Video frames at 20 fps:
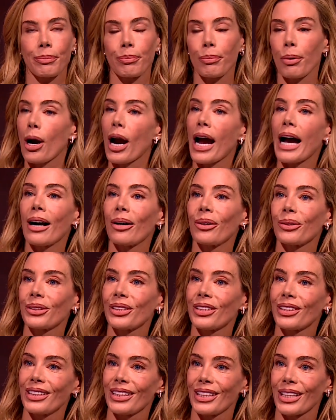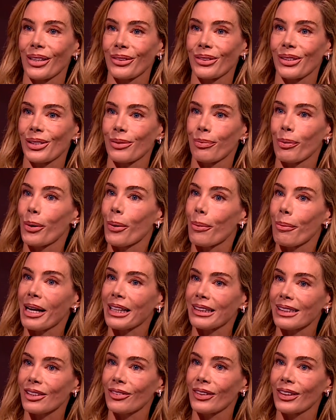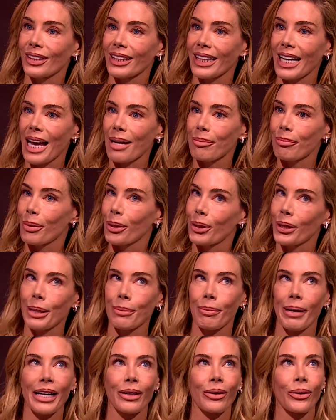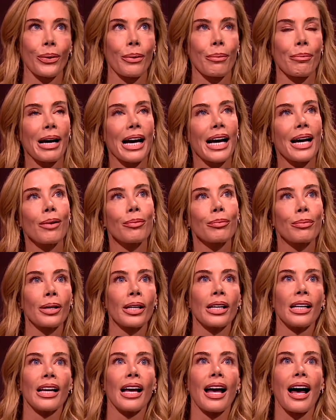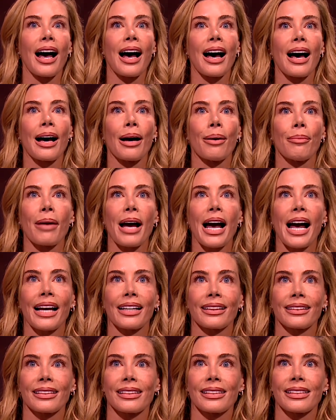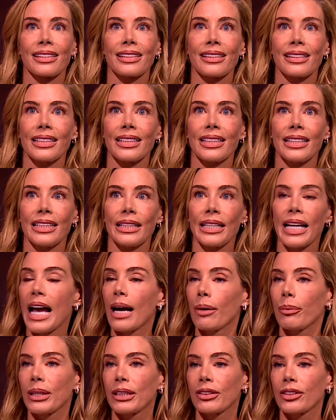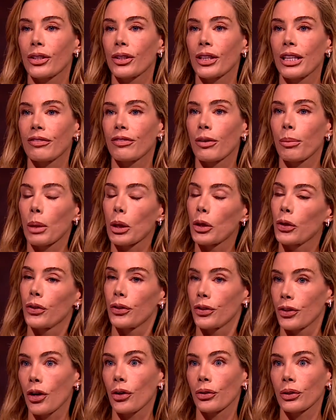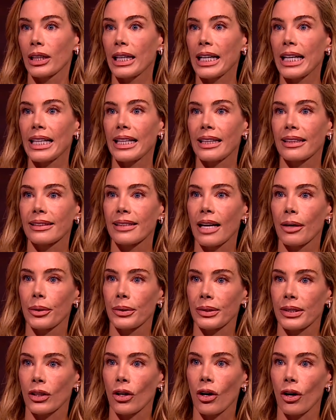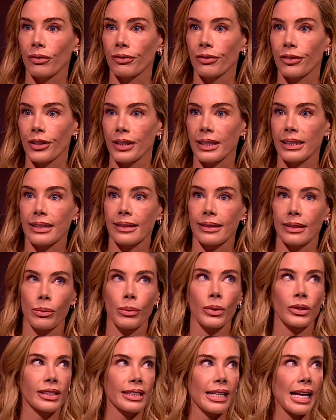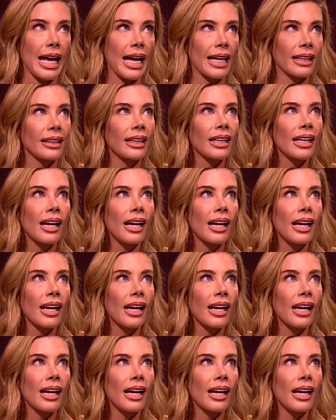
proud, you know, to support Mansfield again, put it back on the map. And yeah, we took it from non-league, so it was the conference as it was then.